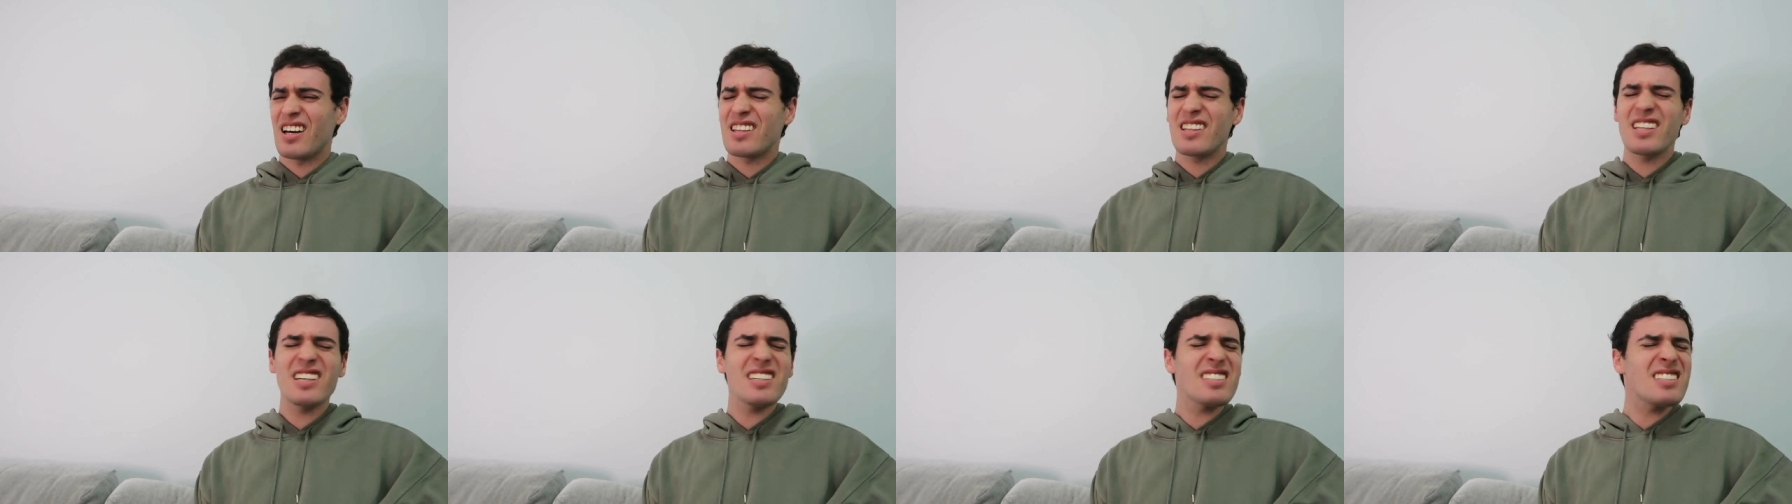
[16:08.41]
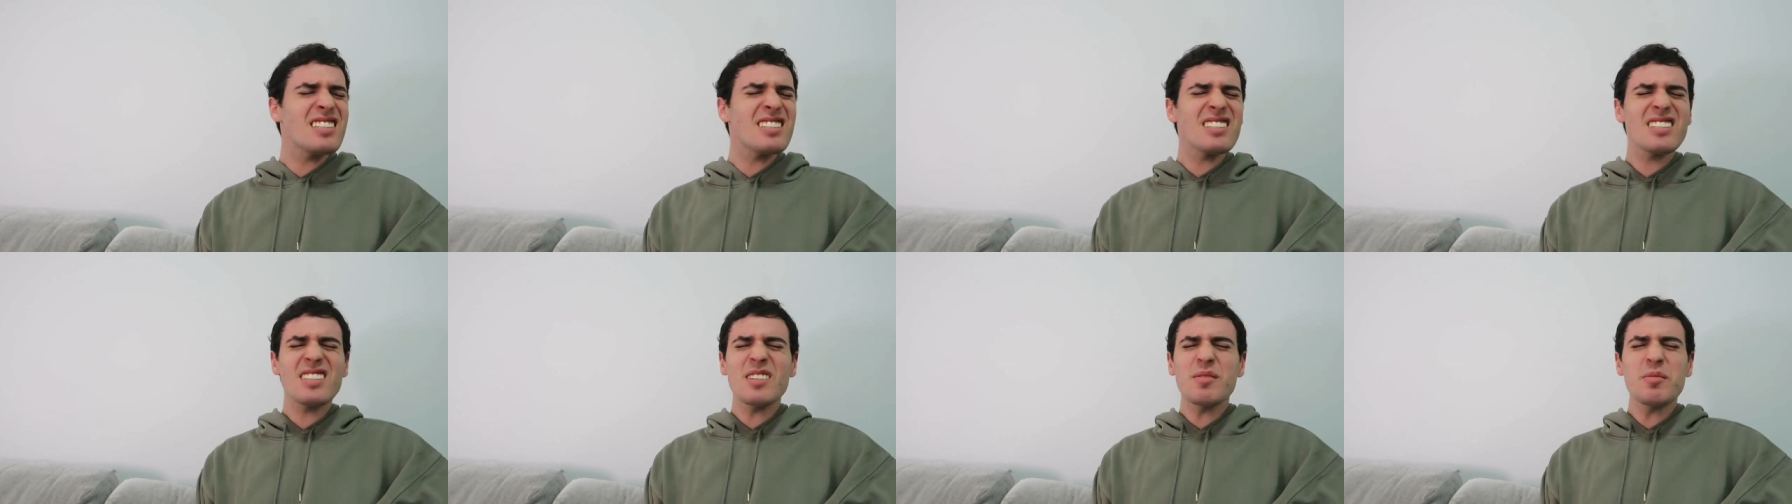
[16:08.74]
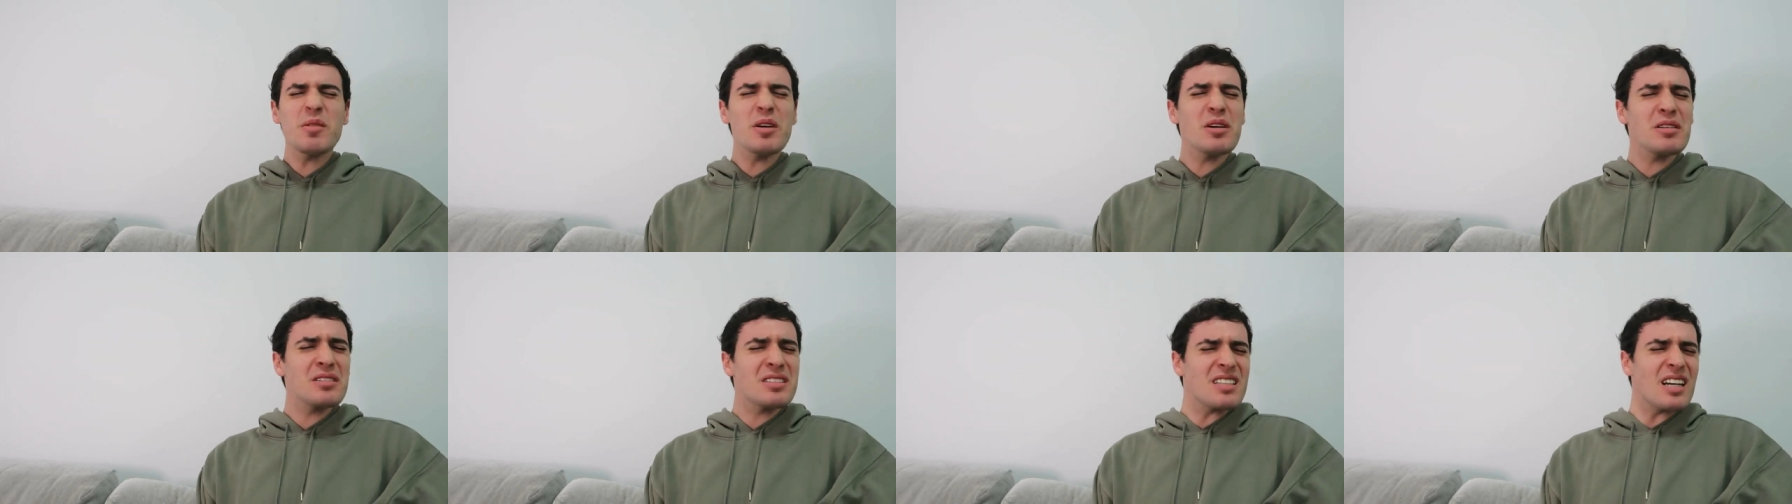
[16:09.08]
This is the
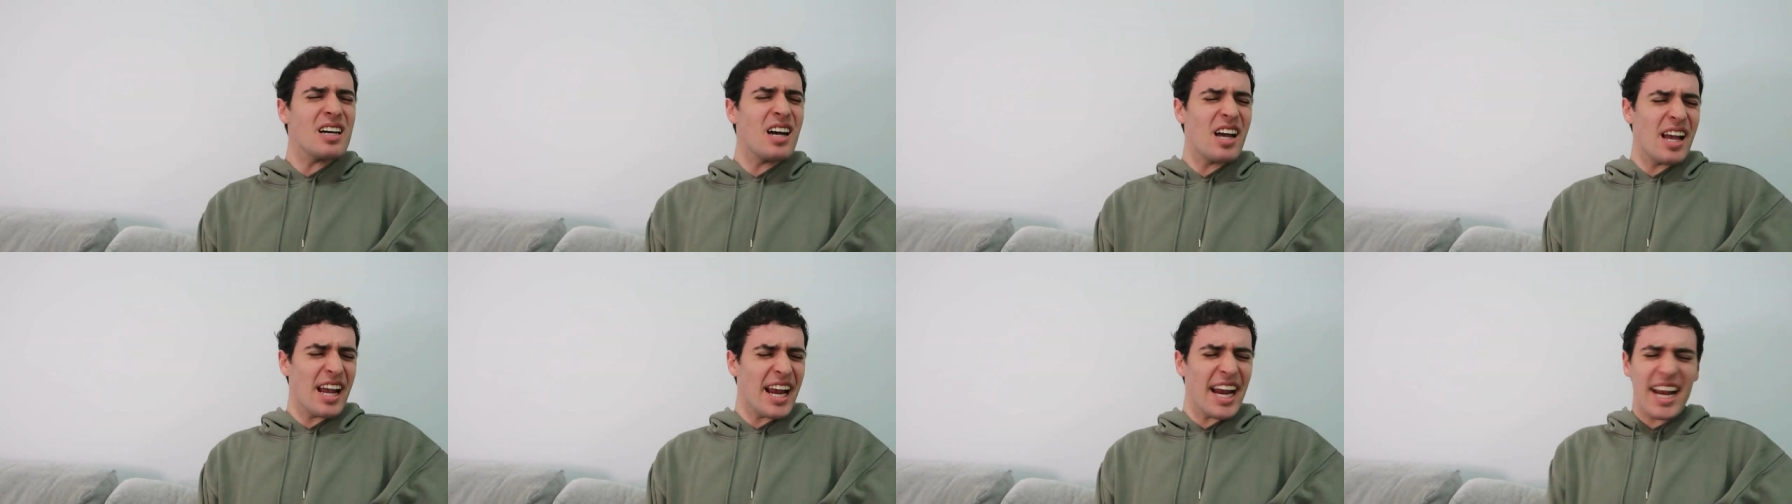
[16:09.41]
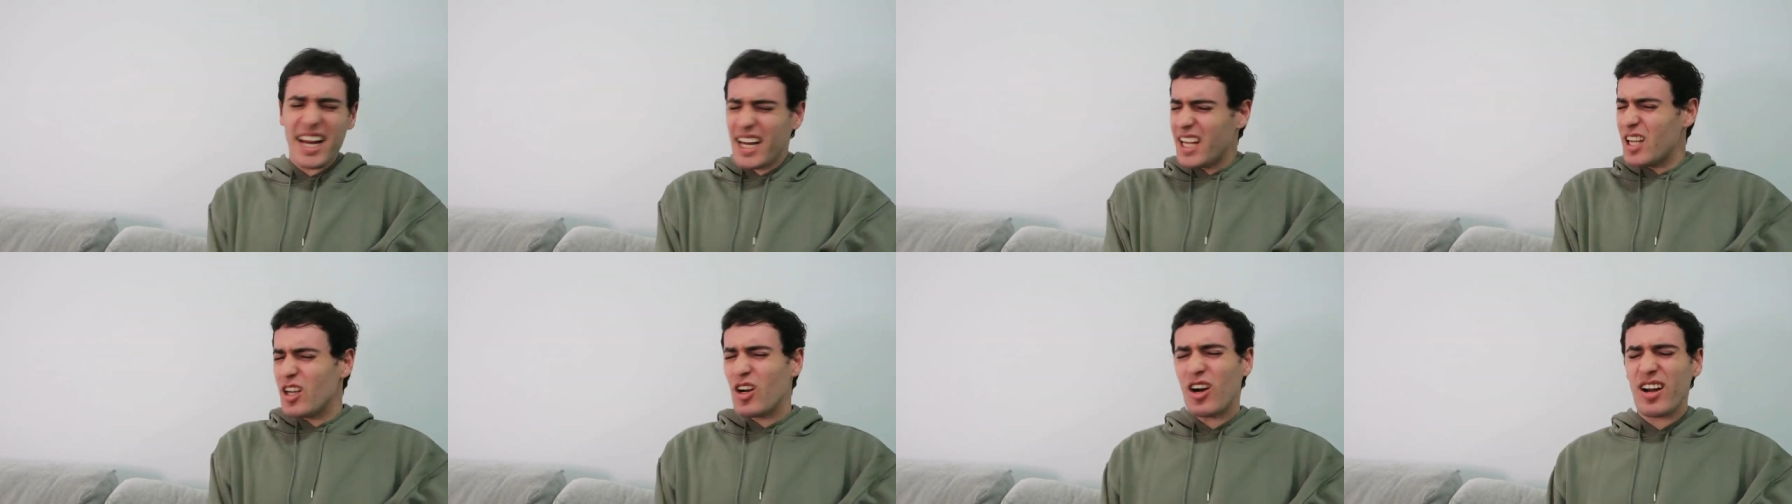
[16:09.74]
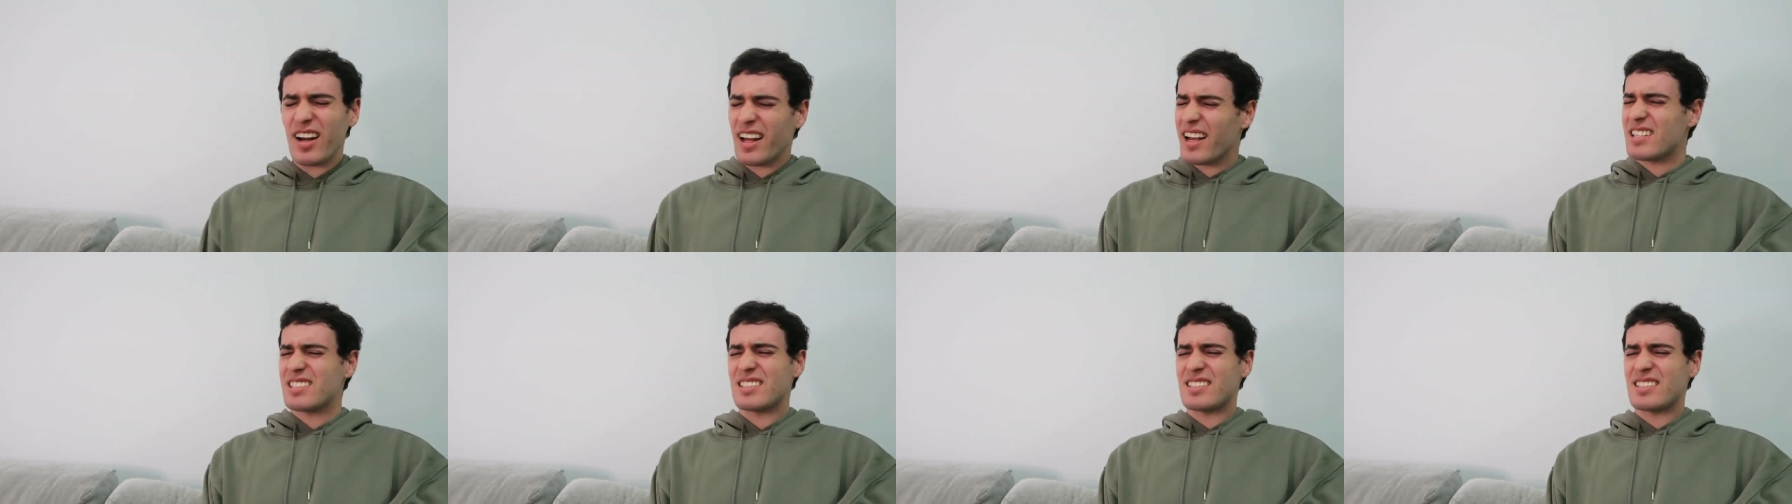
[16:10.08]
most idiotic